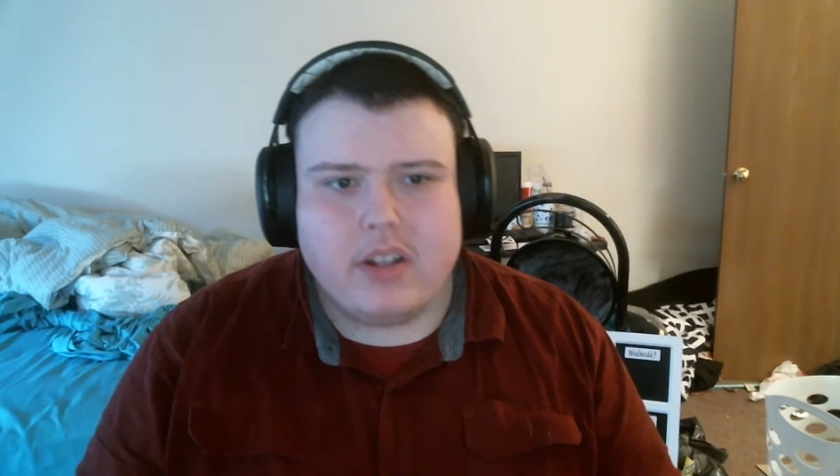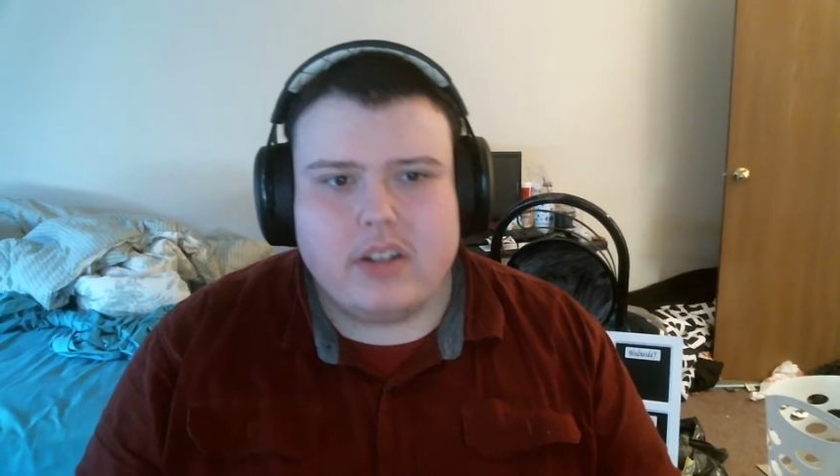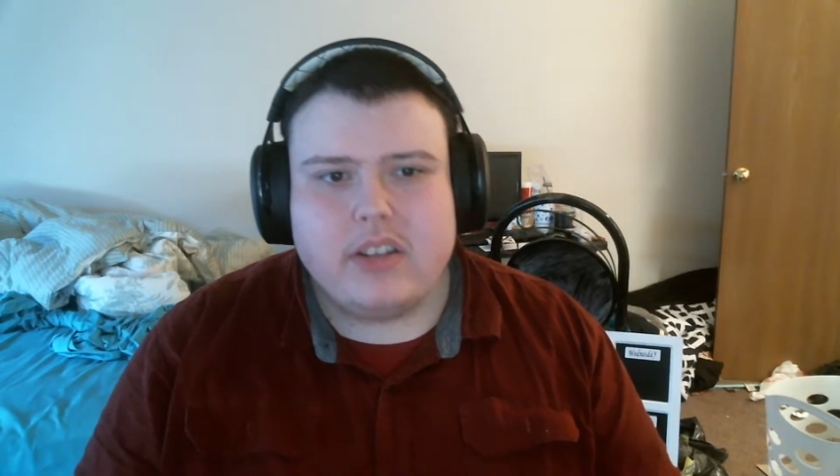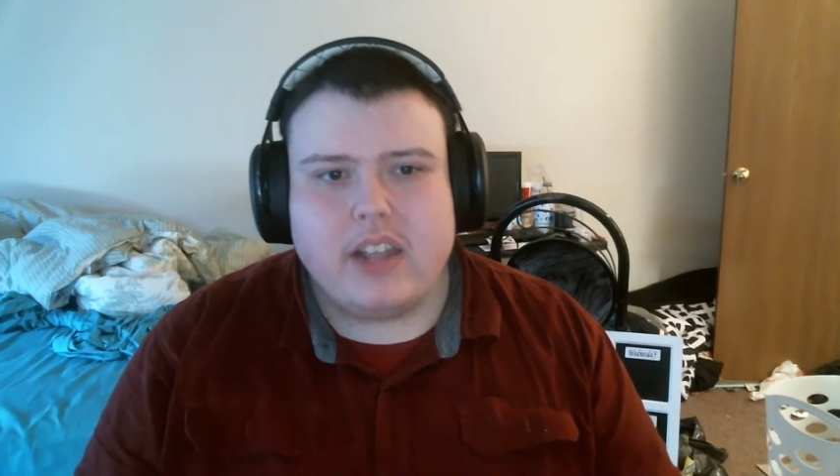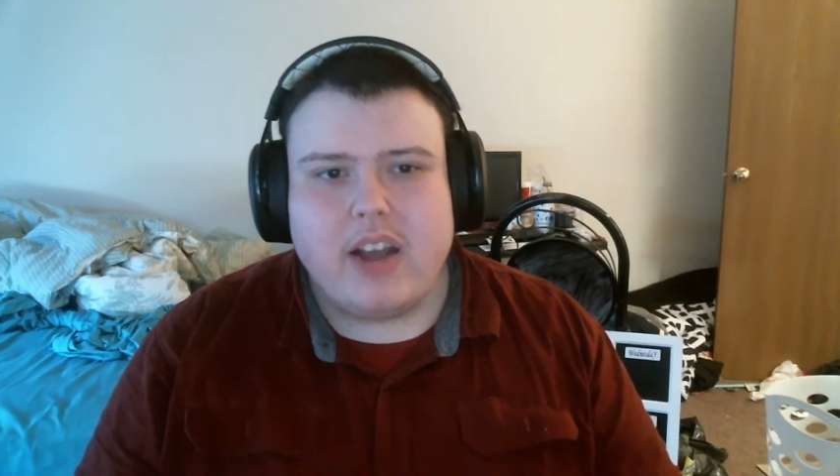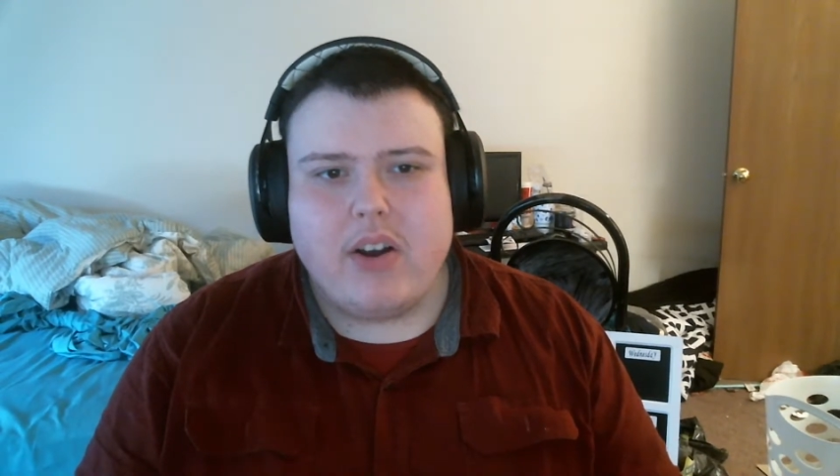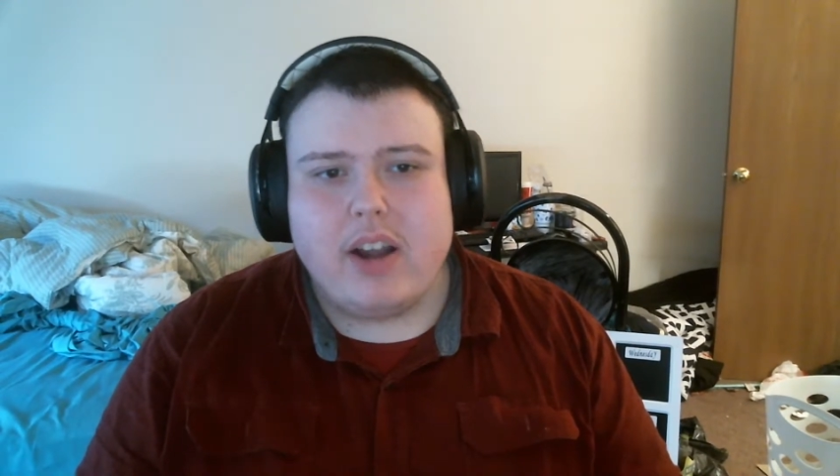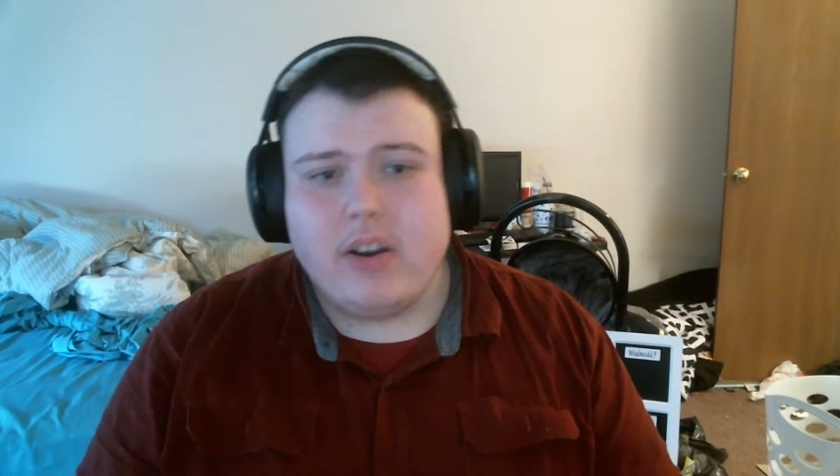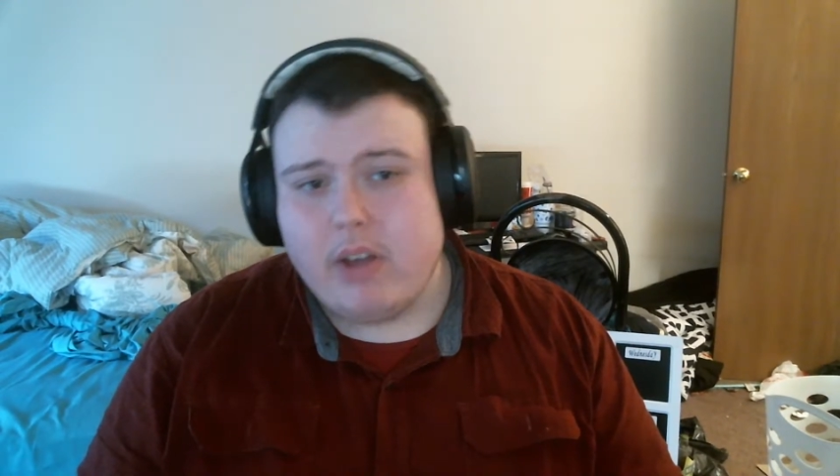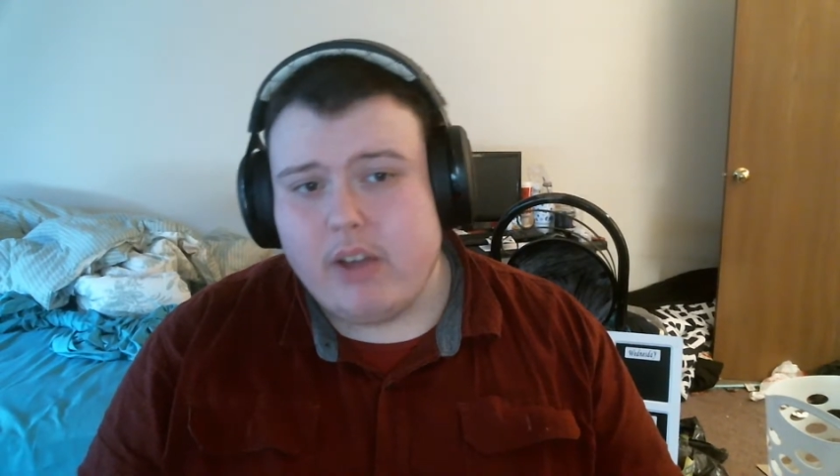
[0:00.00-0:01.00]
Now, I
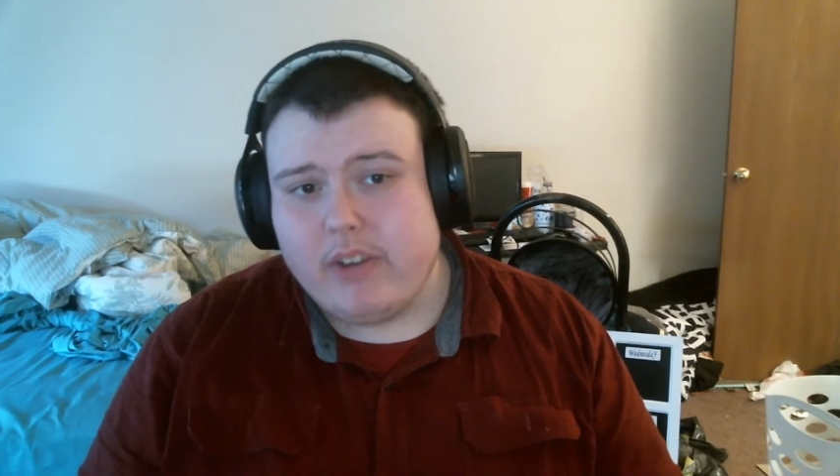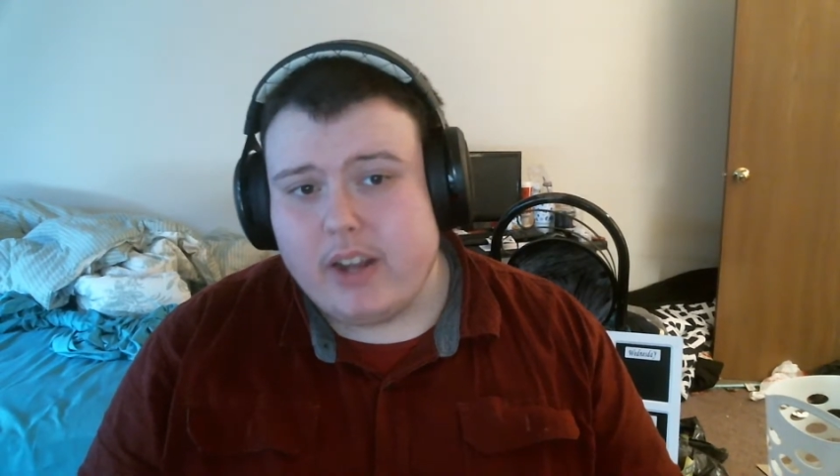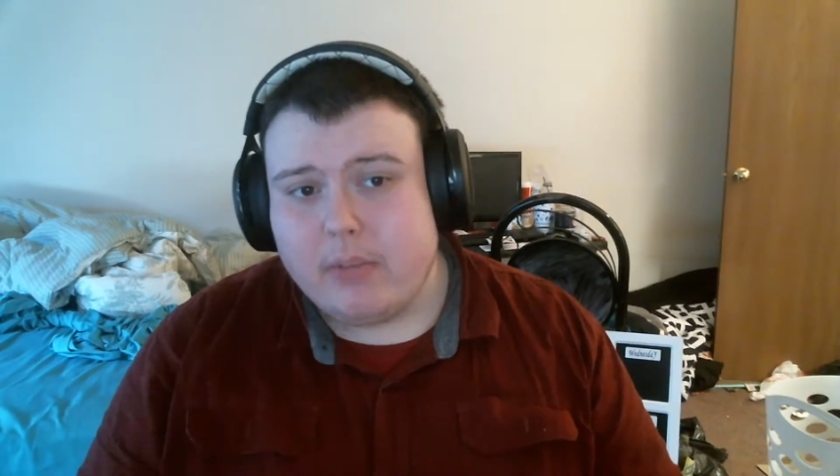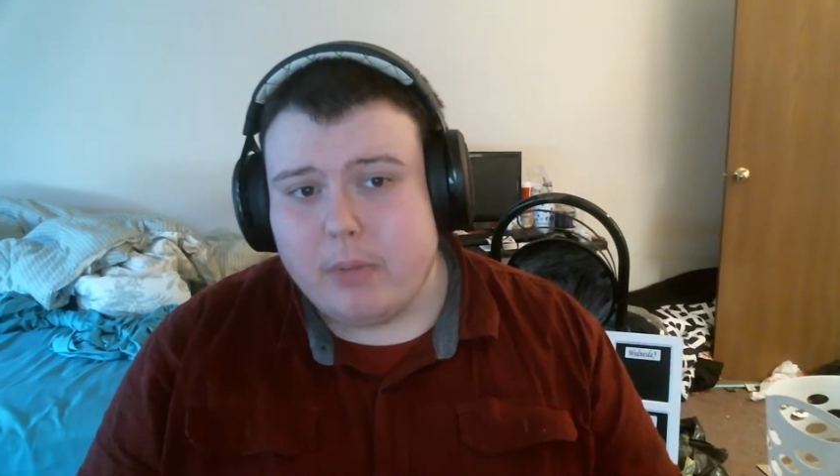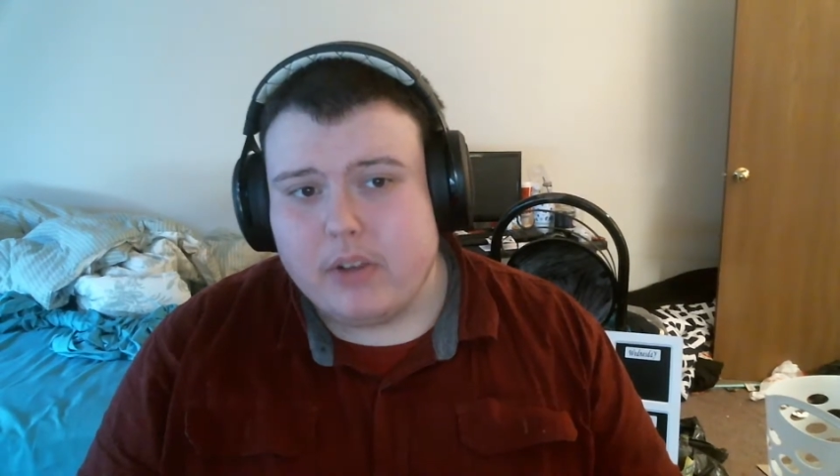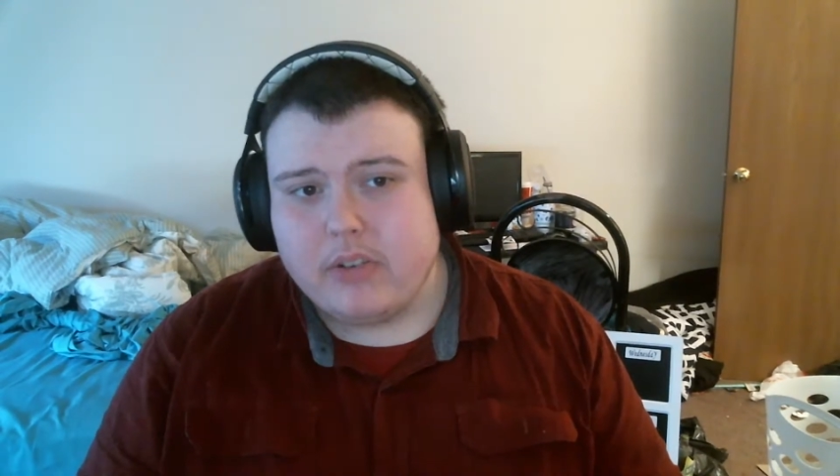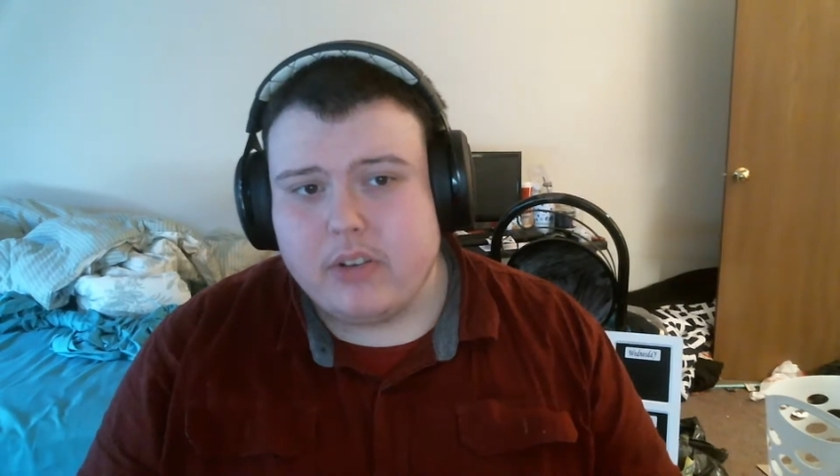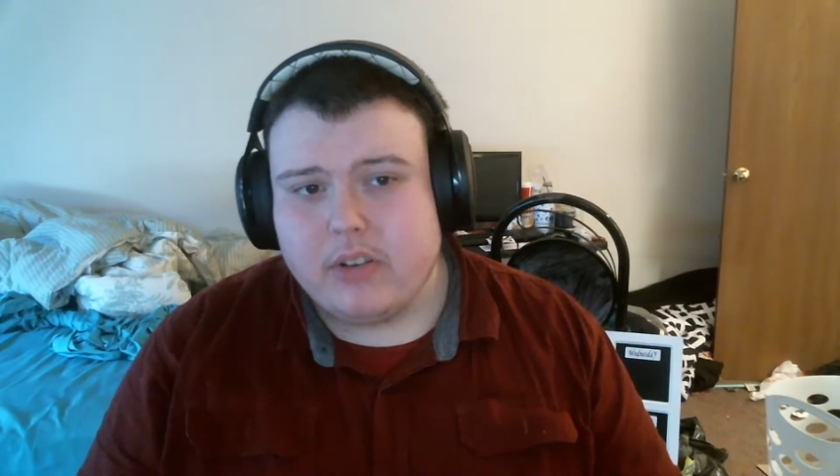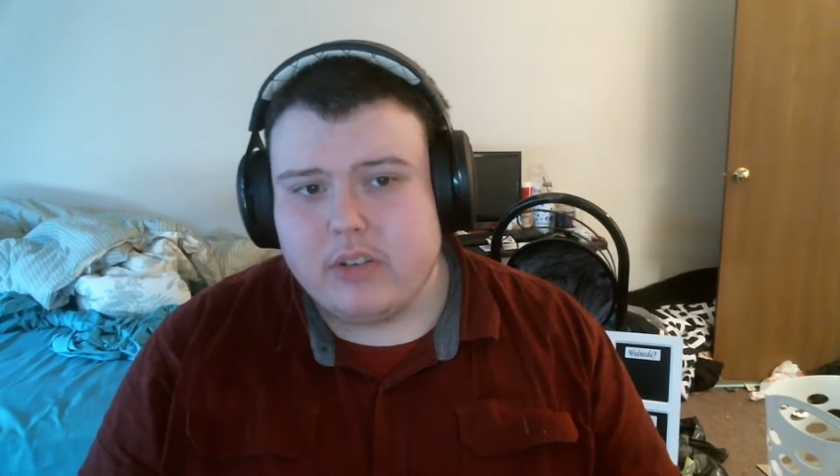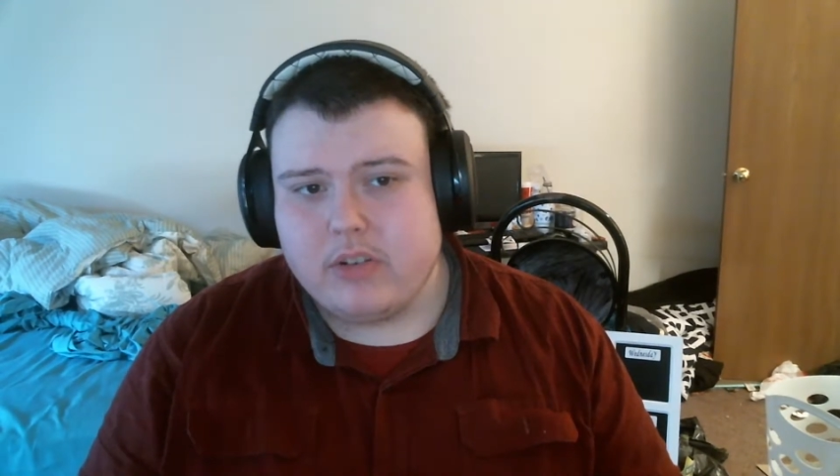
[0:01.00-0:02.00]
don't have an Xbox to